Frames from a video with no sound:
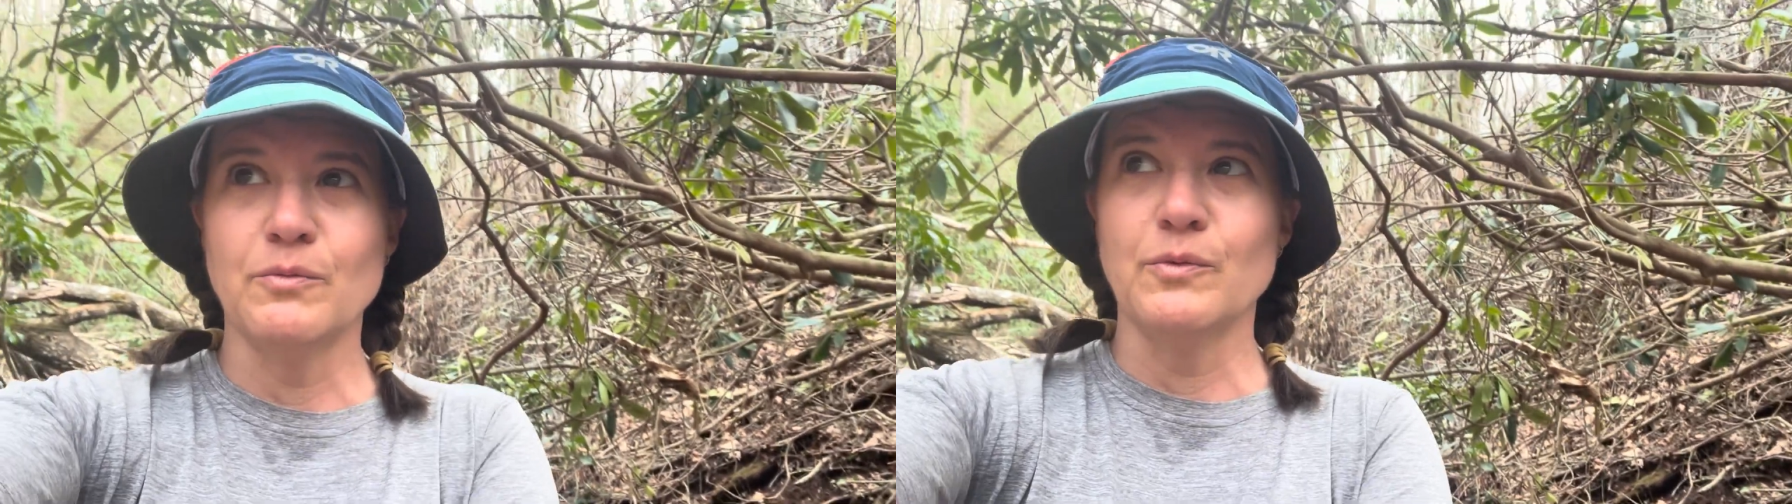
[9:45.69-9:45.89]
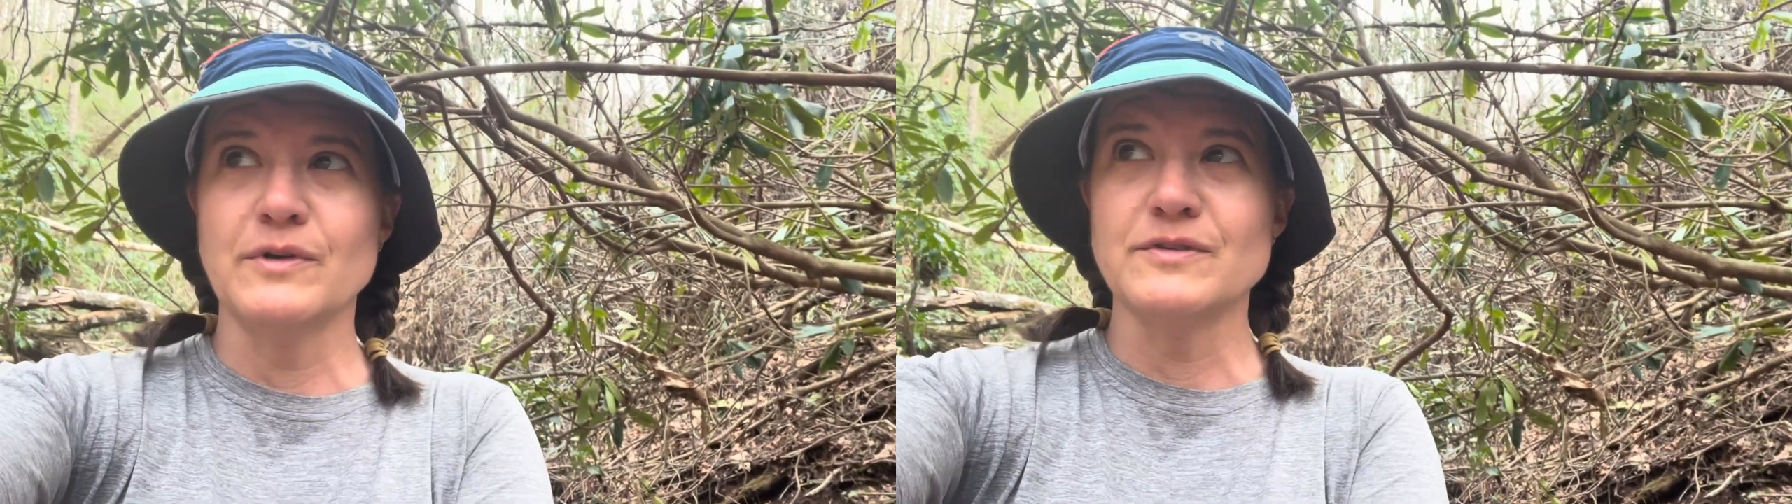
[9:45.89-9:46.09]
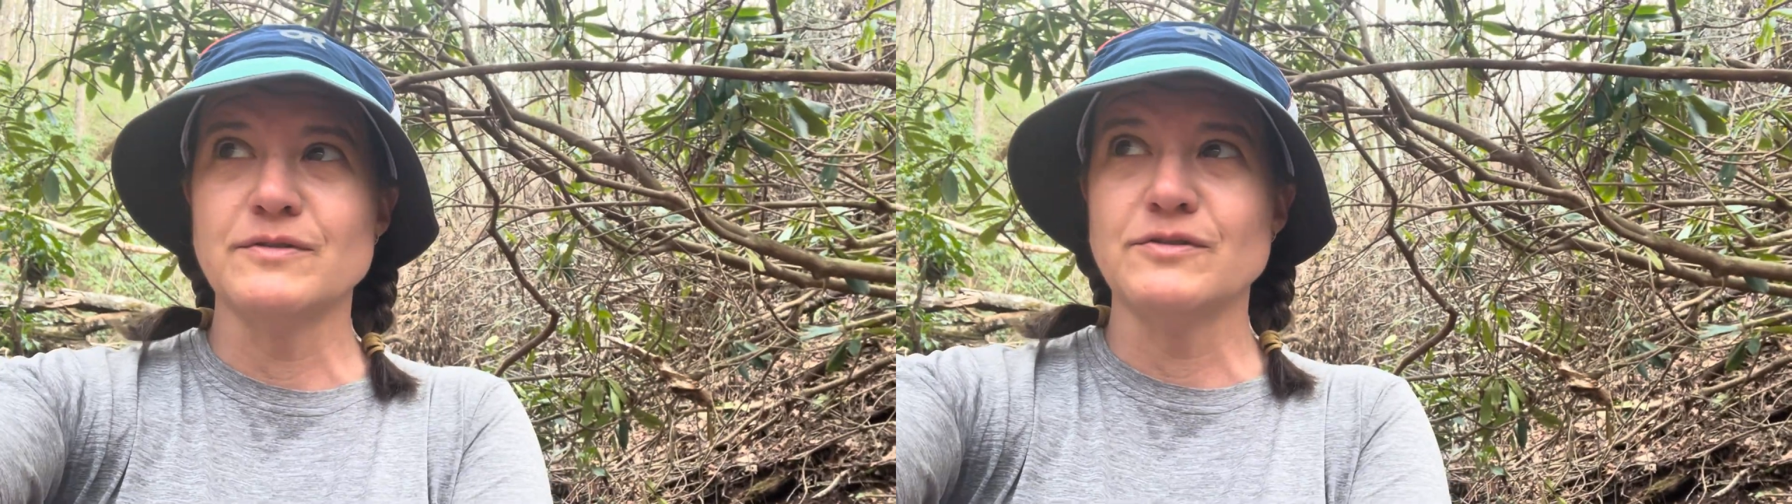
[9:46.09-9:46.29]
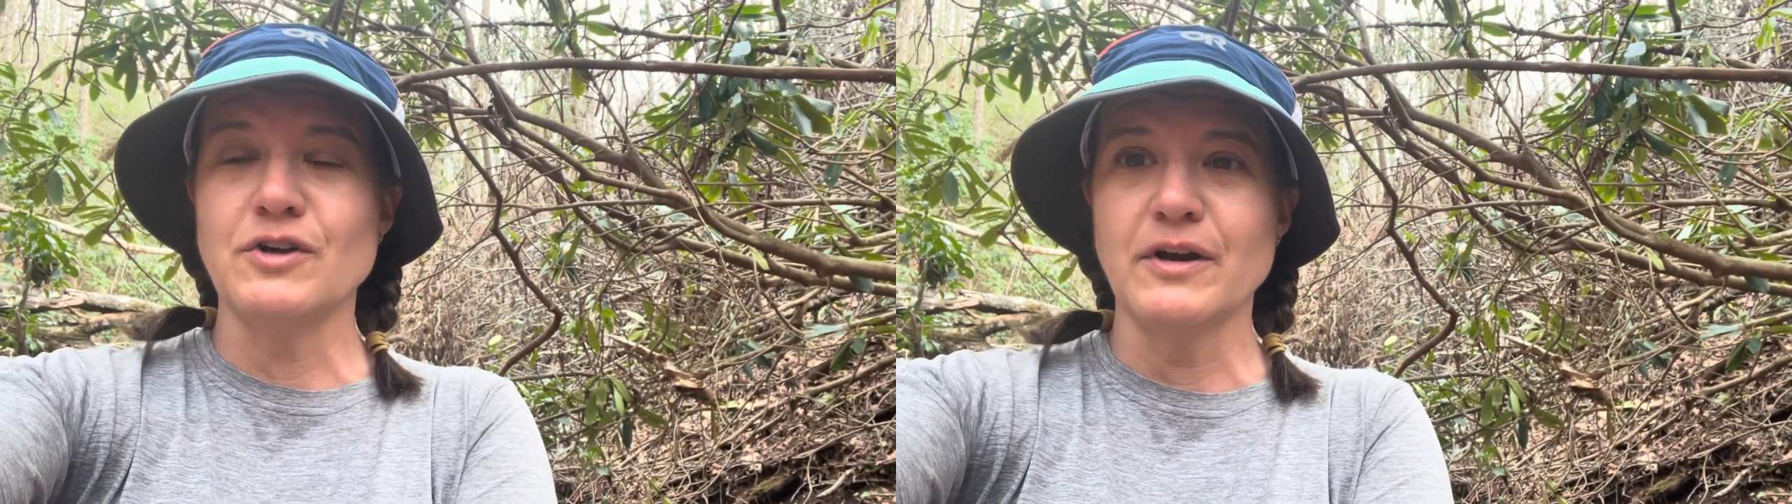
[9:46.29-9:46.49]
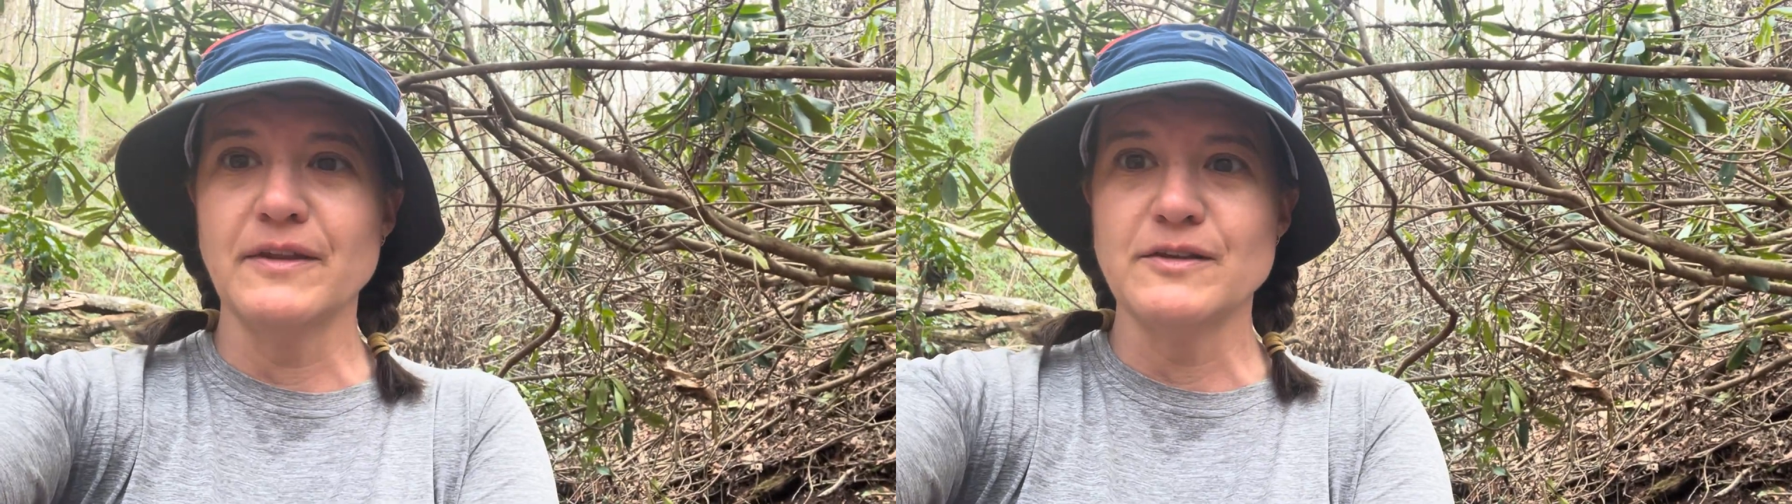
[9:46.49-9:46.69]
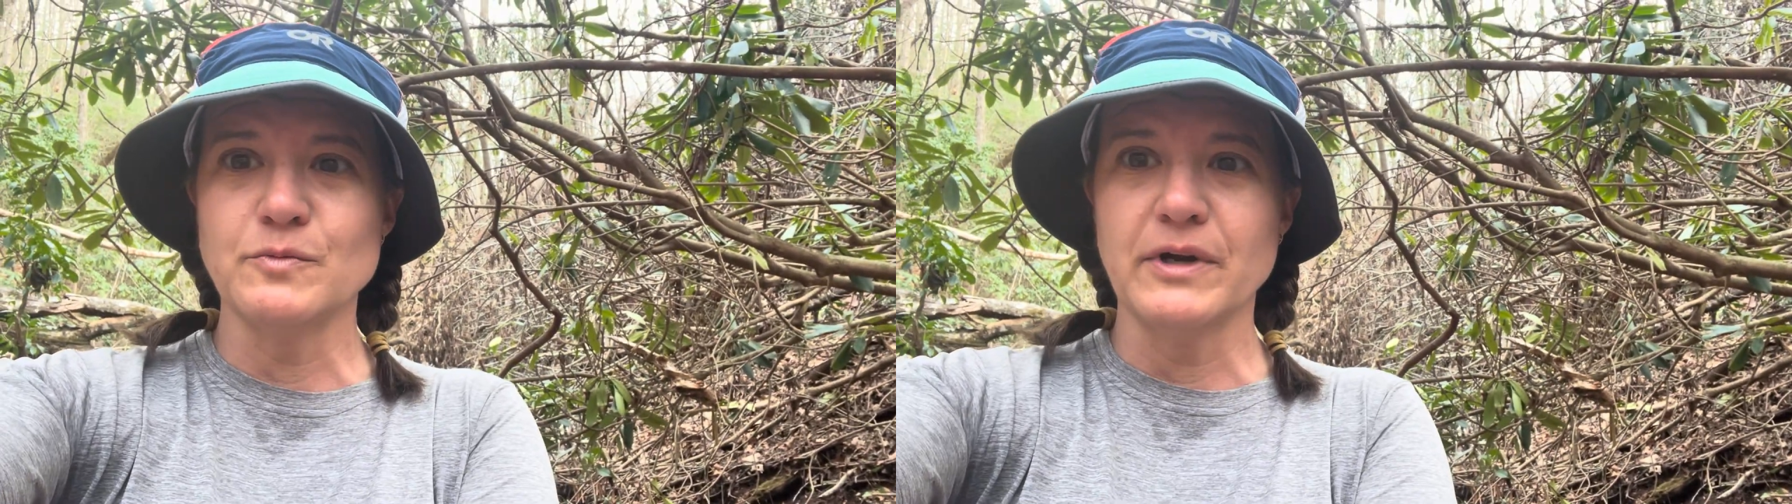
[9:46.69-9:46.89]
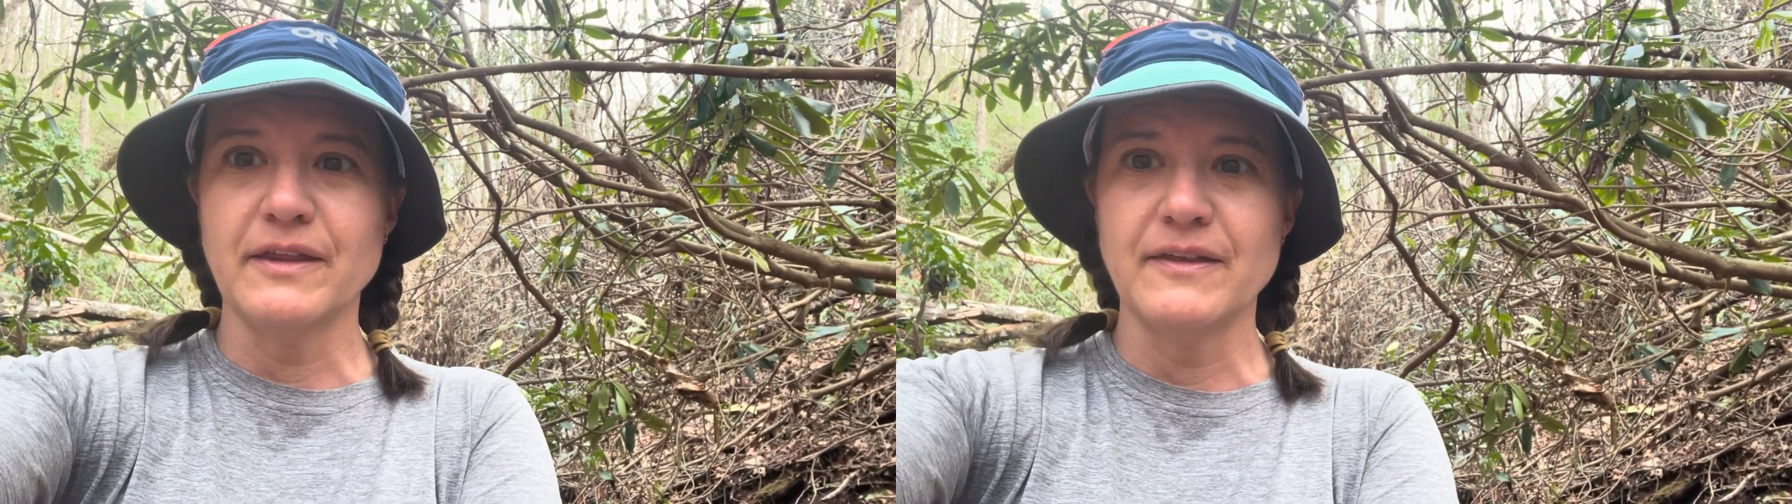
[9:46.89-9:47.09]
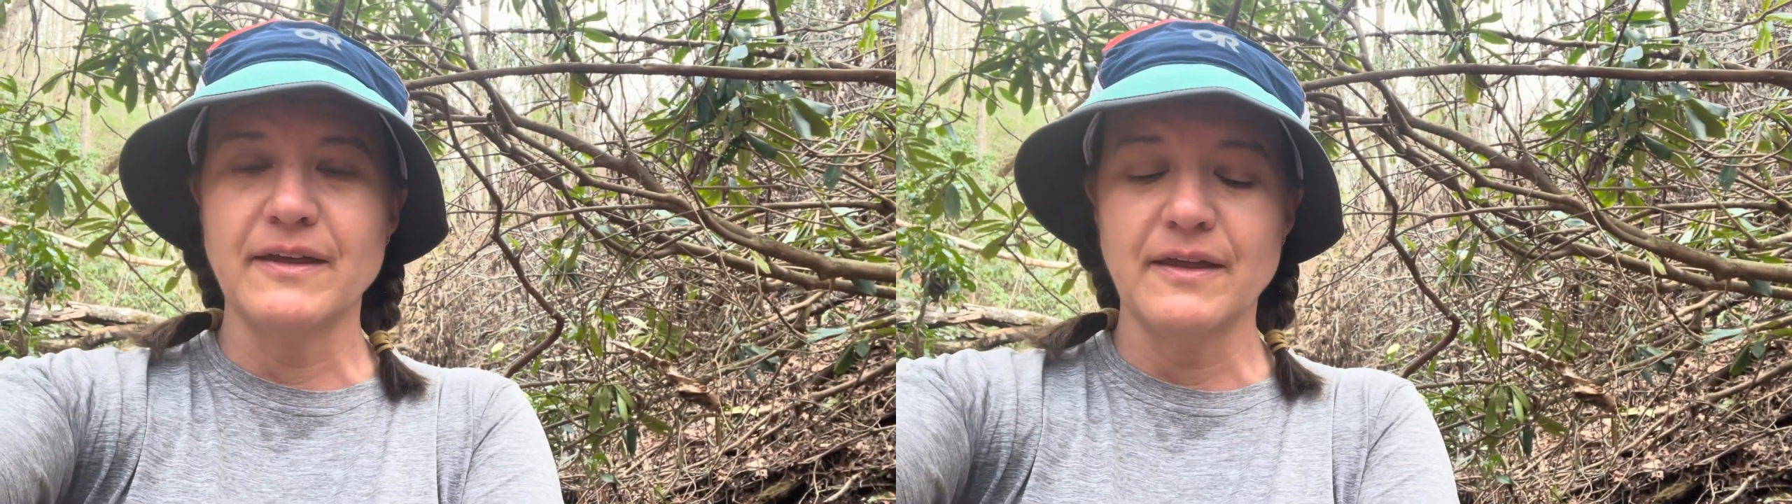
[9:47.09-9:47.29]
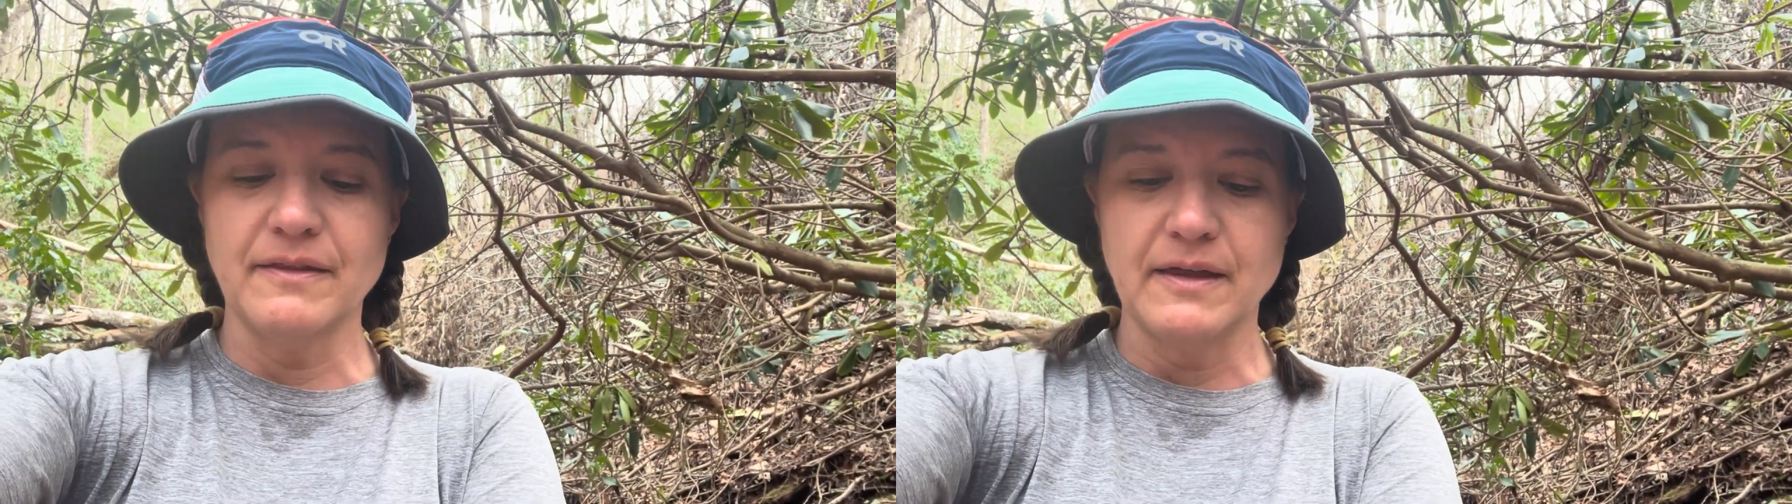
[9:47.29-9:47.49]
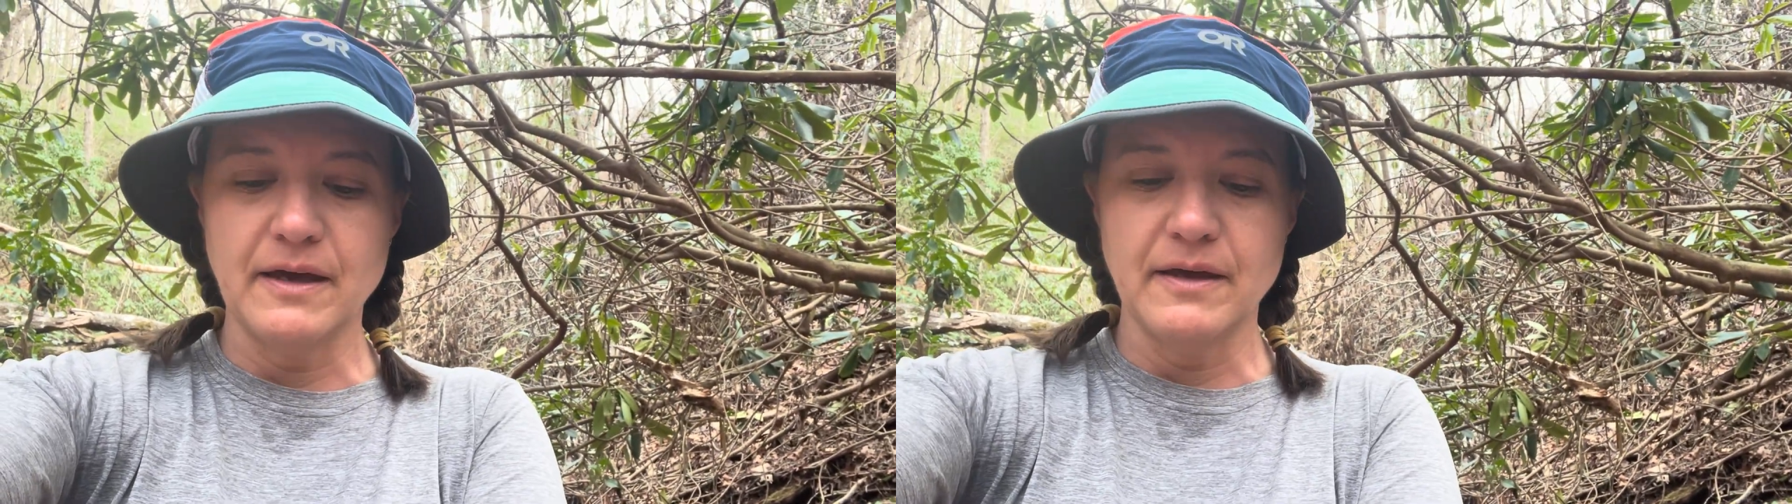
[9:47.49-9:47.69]
was starting this morning thinking
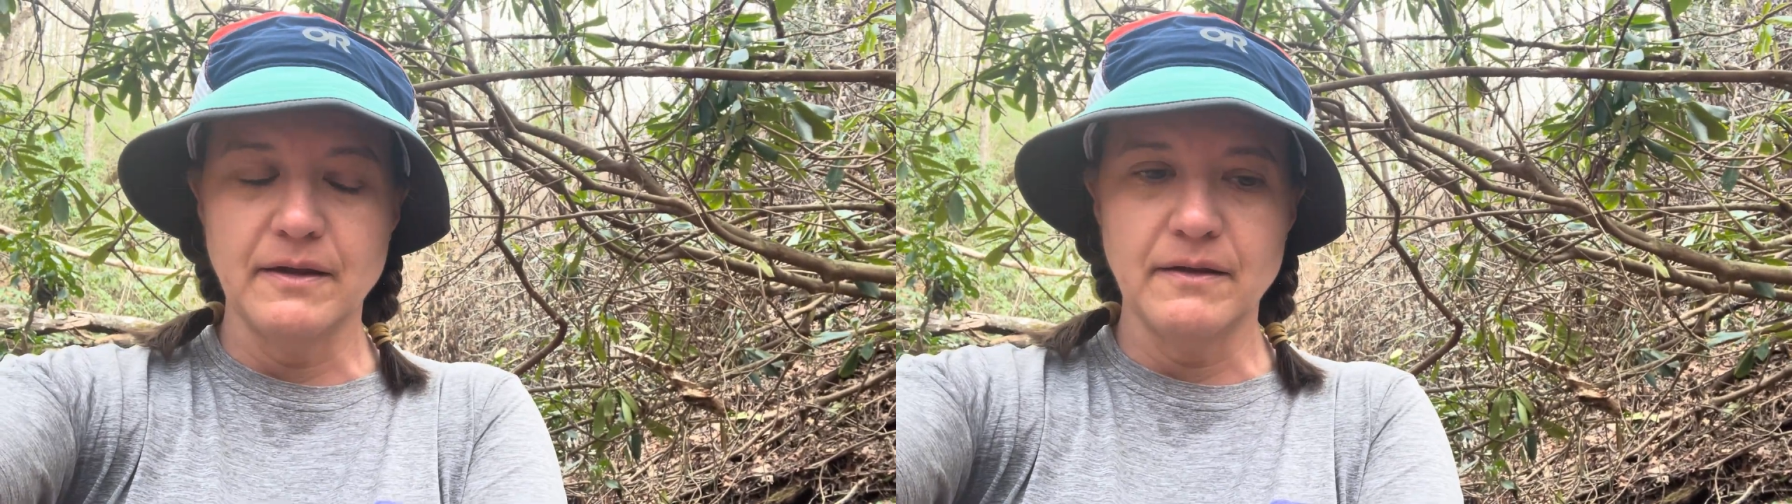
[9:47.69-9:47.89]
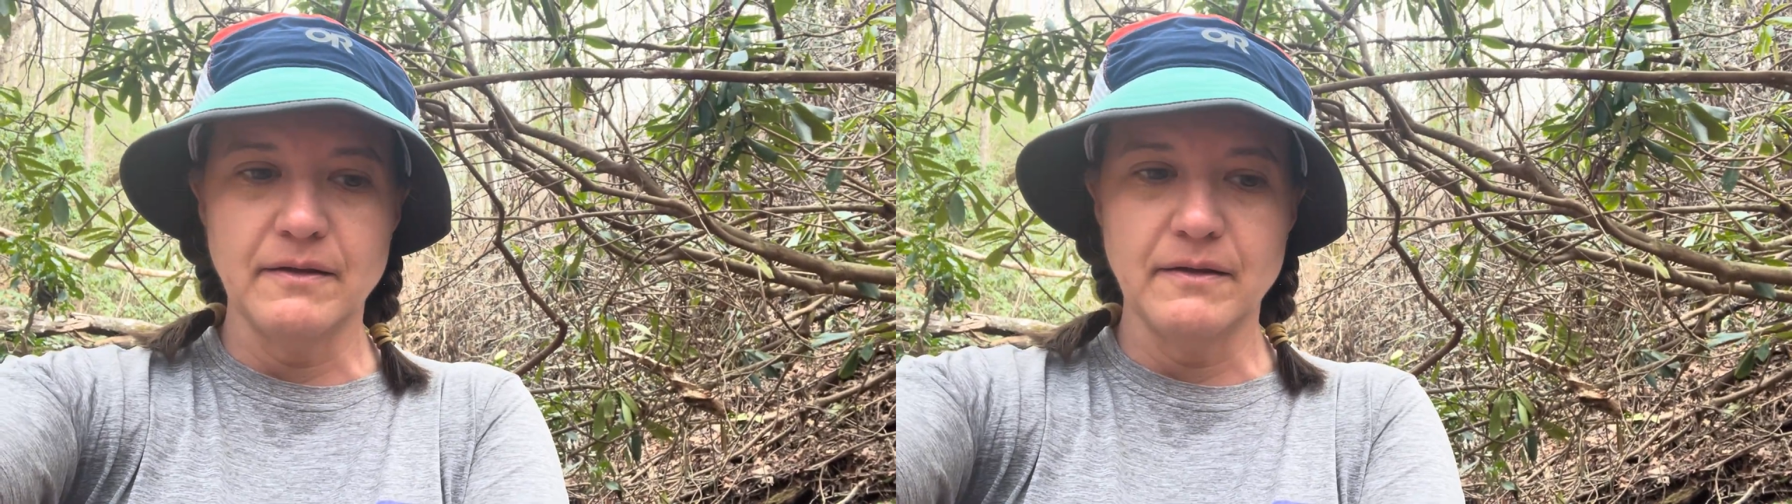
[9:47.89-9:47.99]
that